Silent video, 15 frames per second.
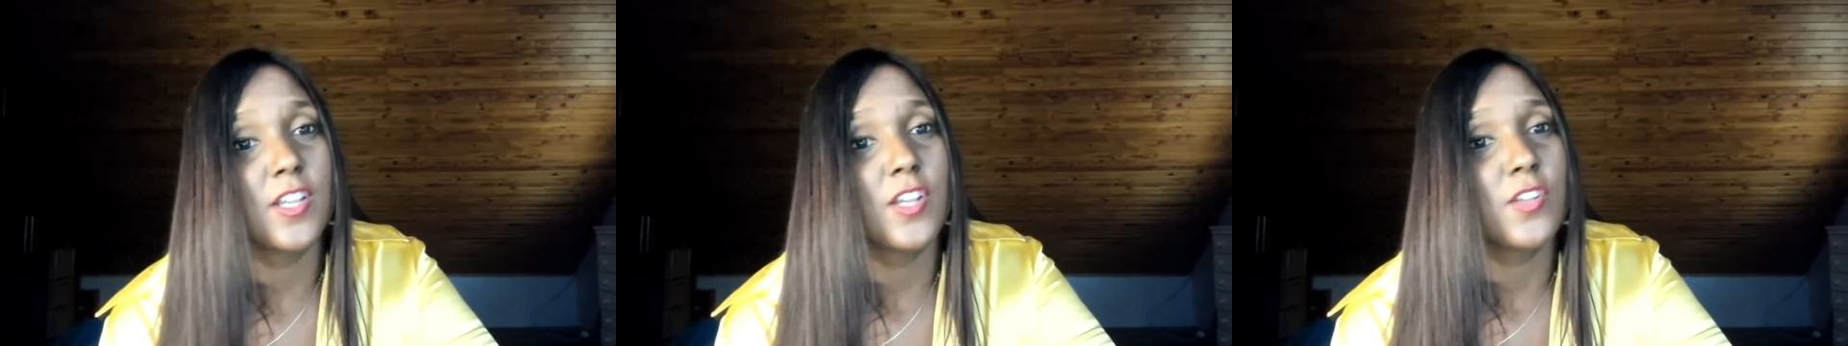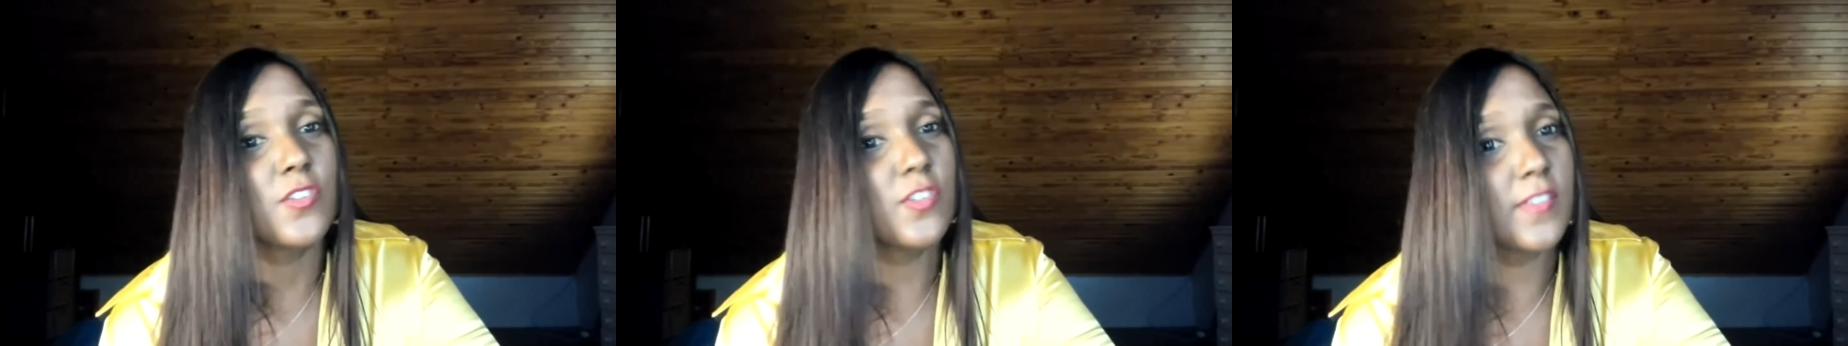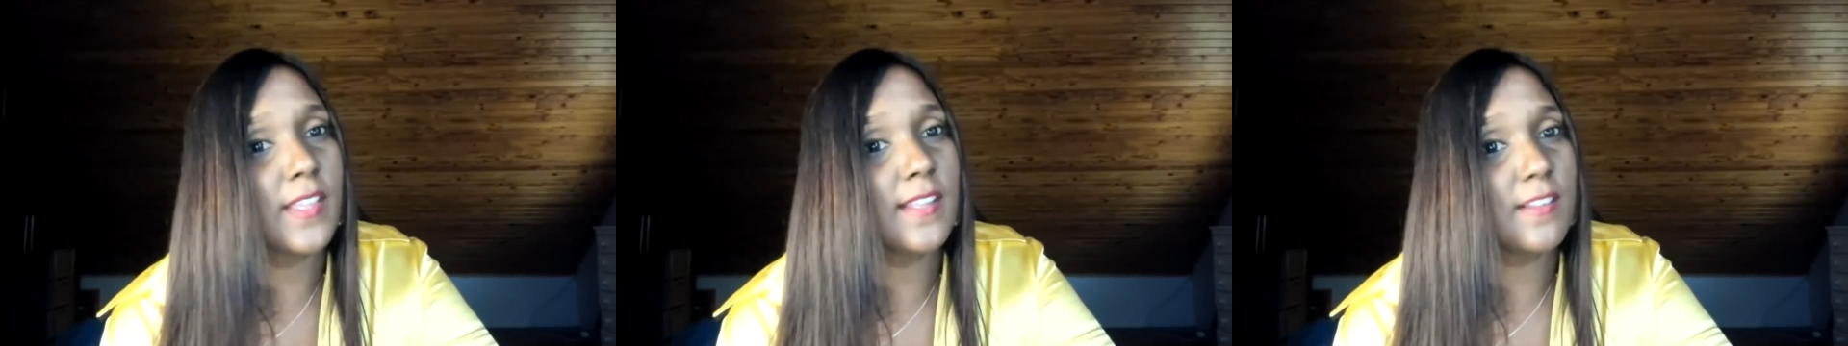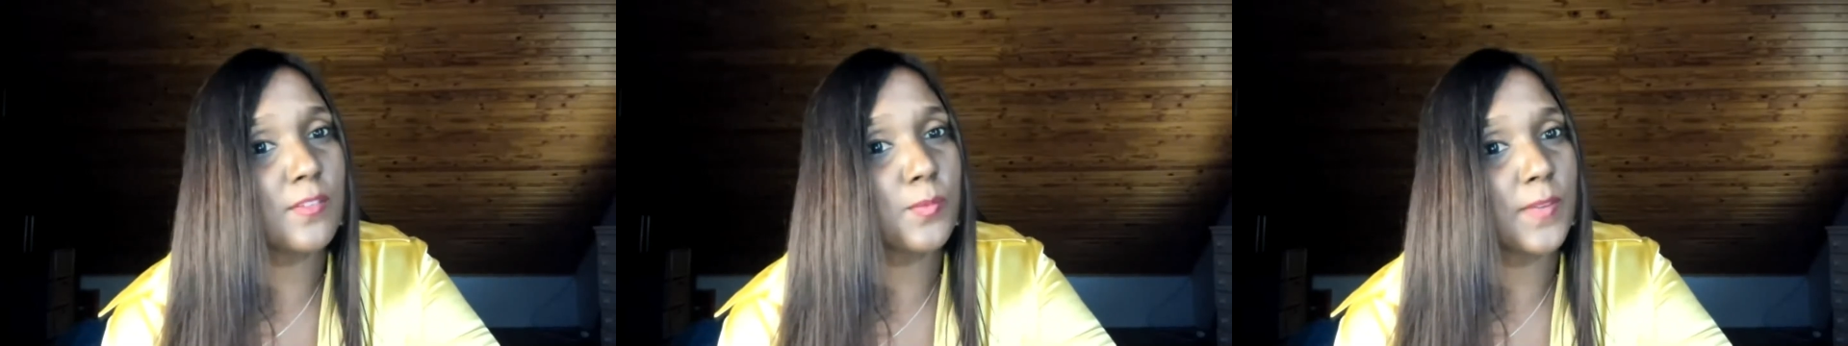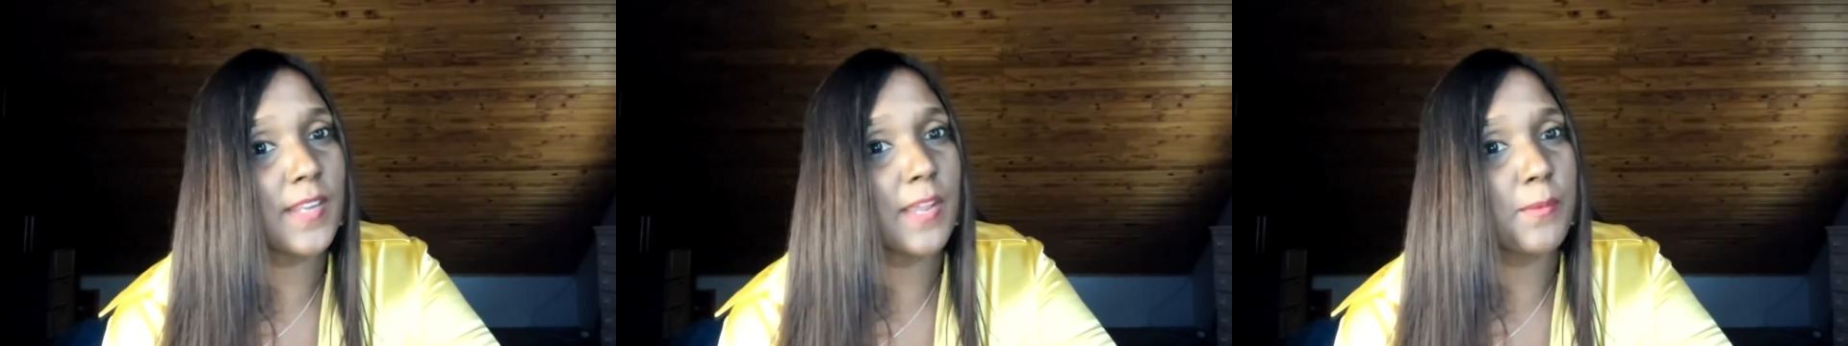So that
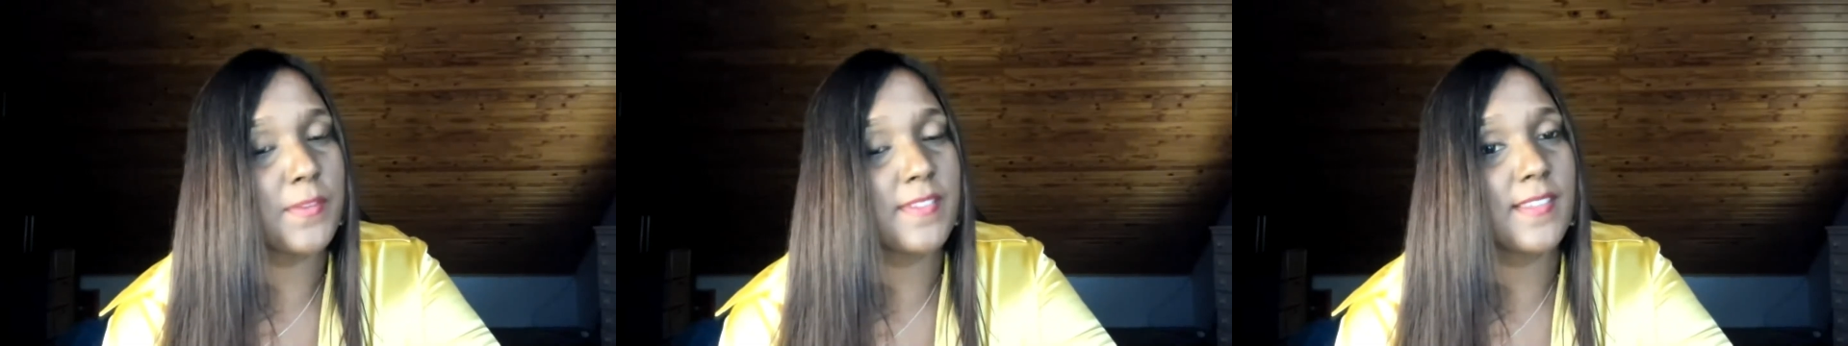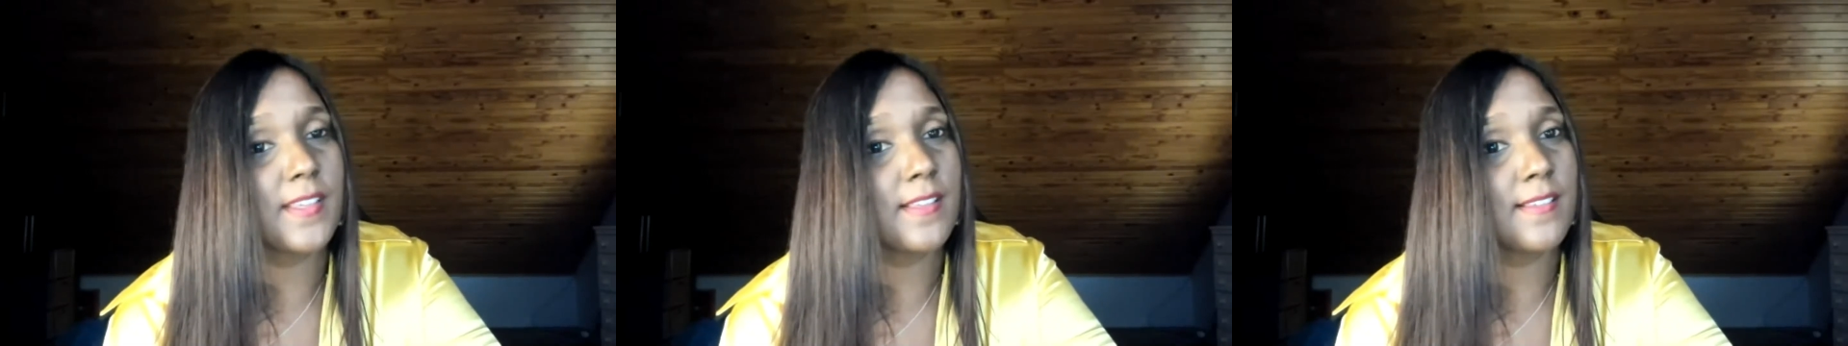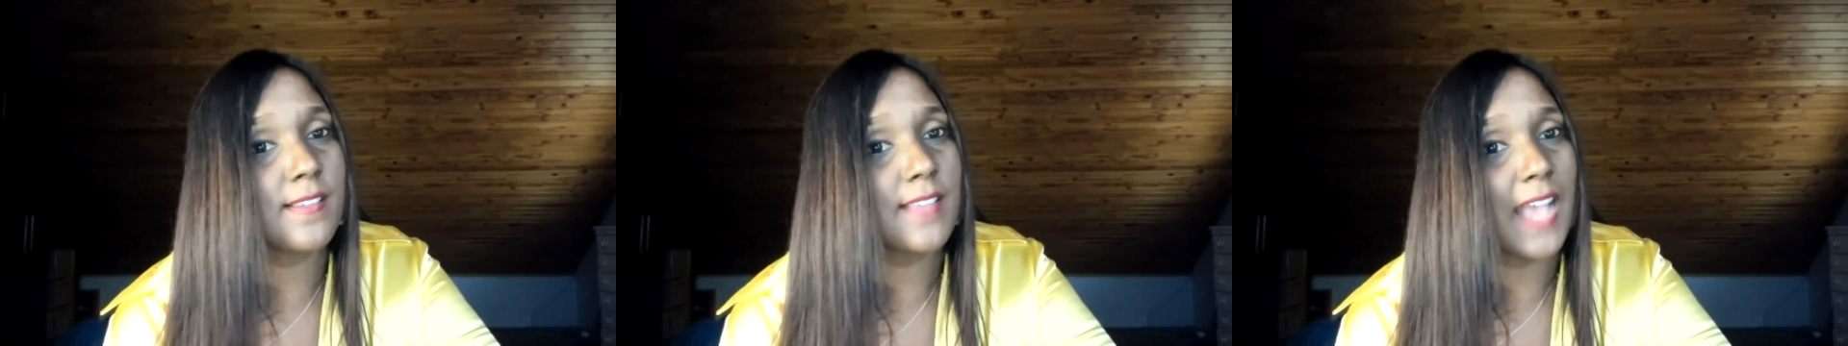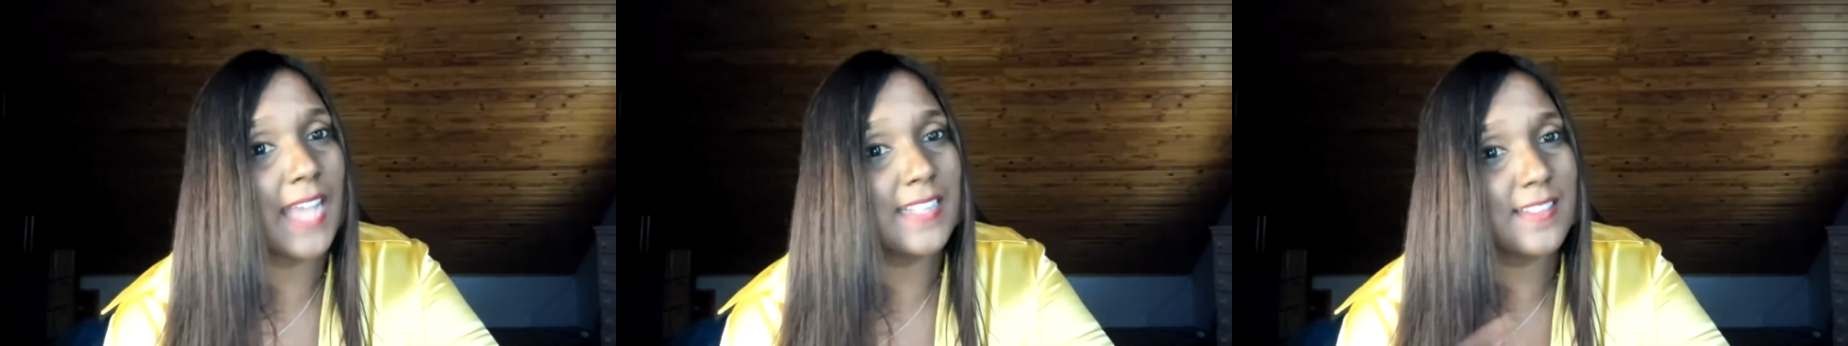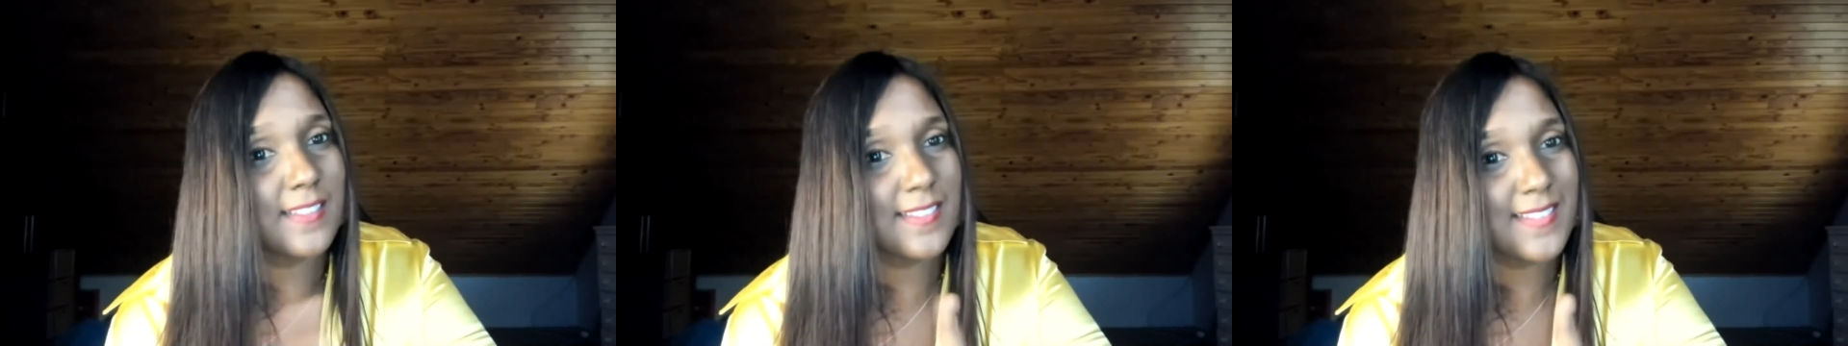is what I would say, is
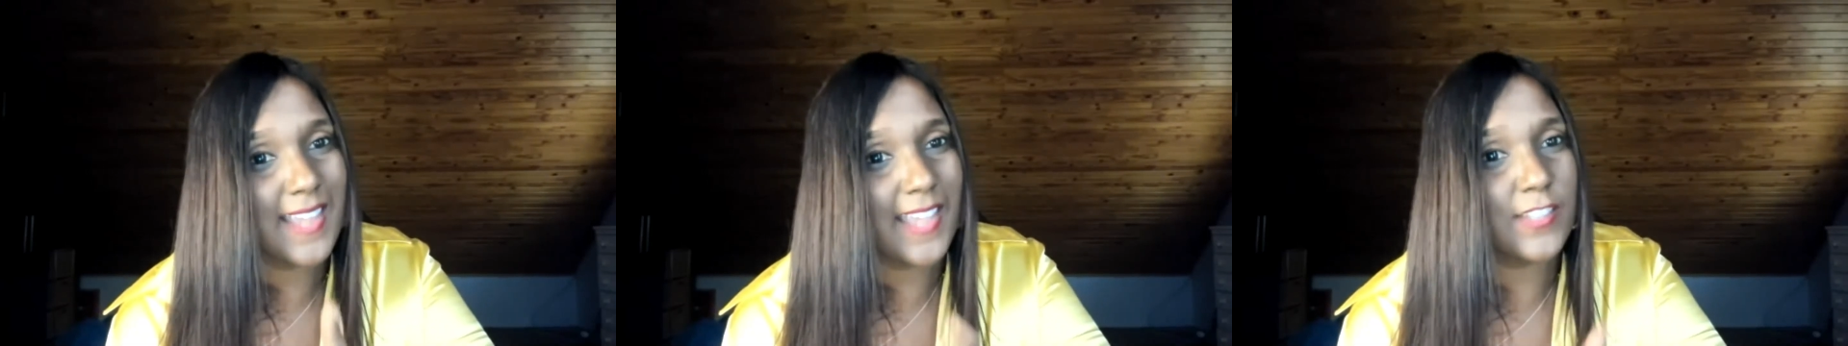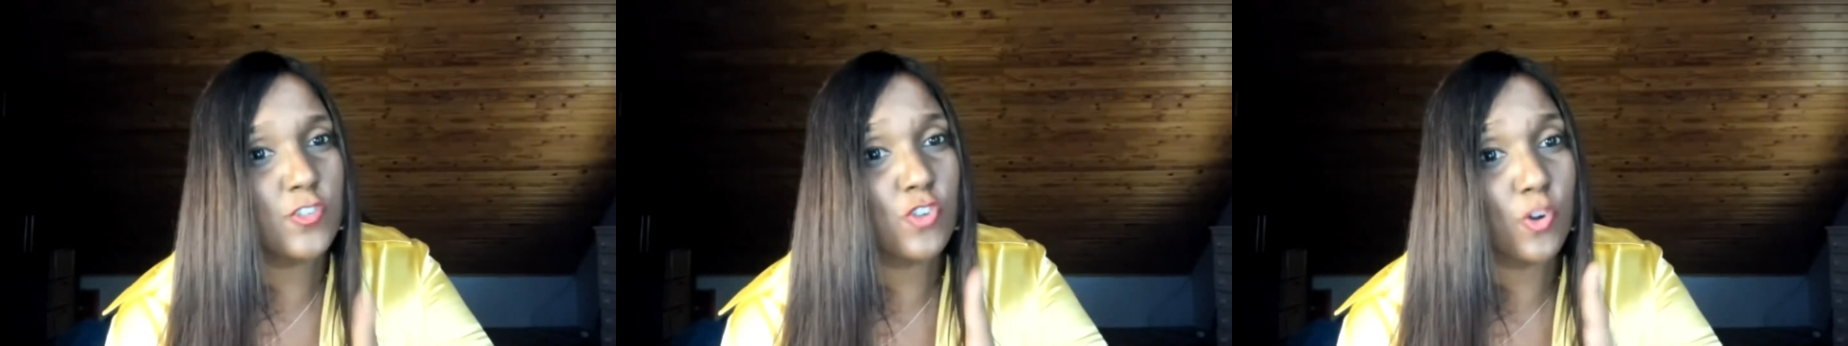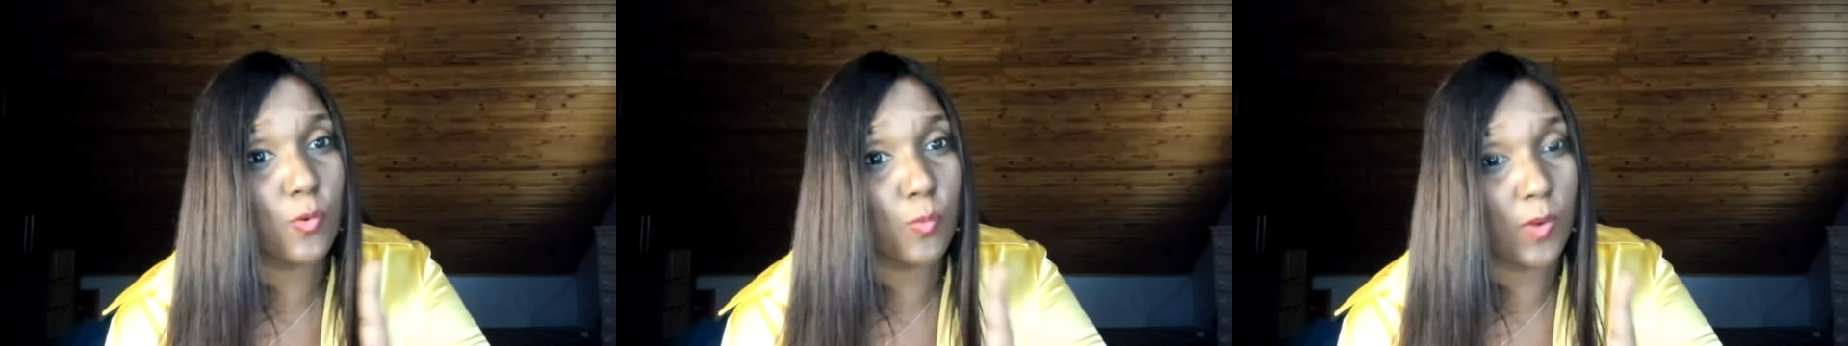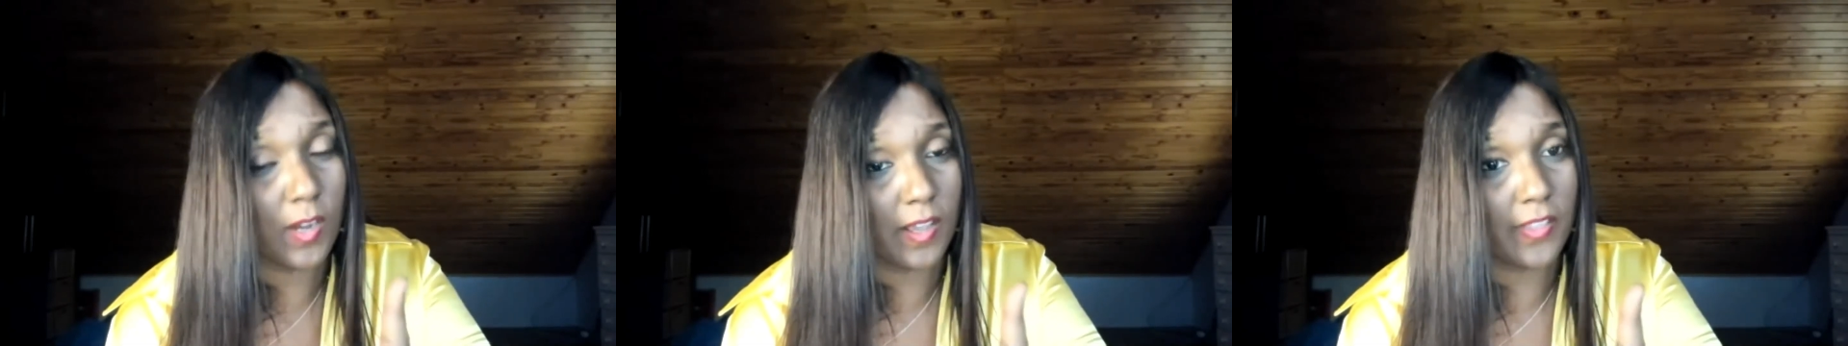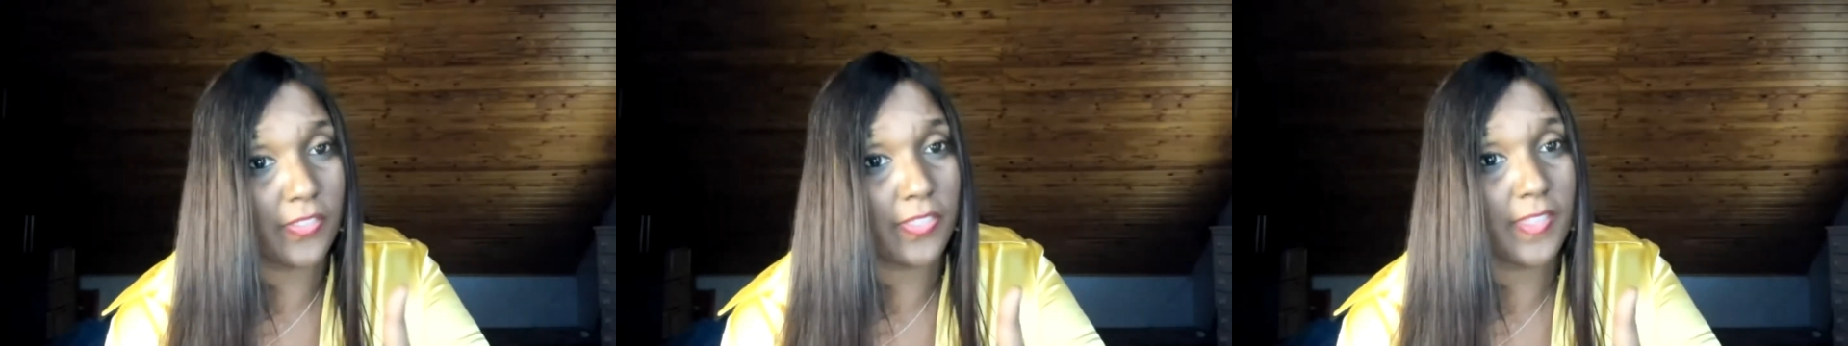understand your
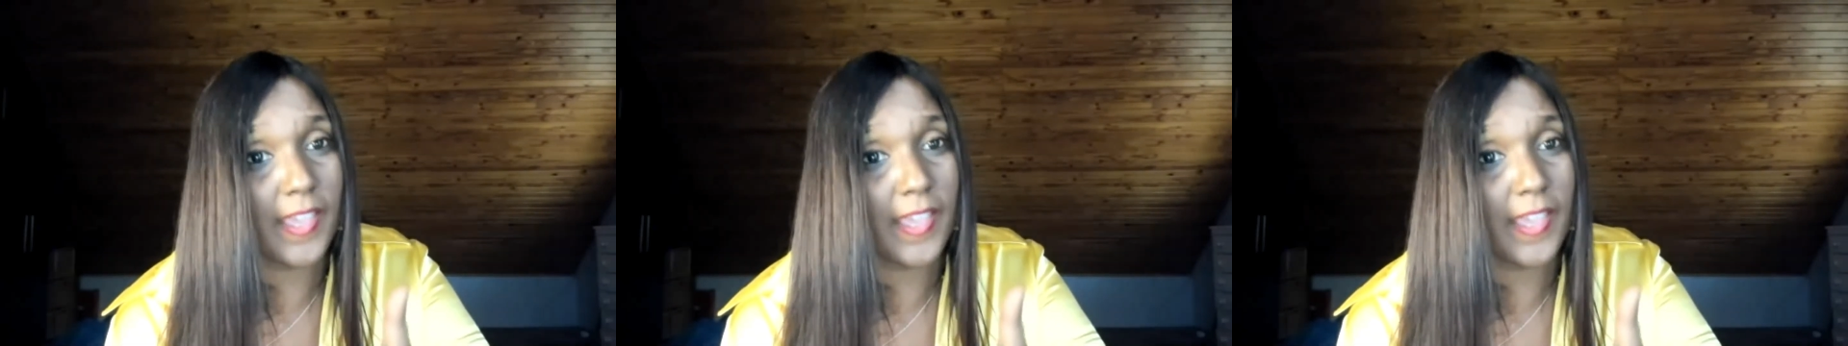worth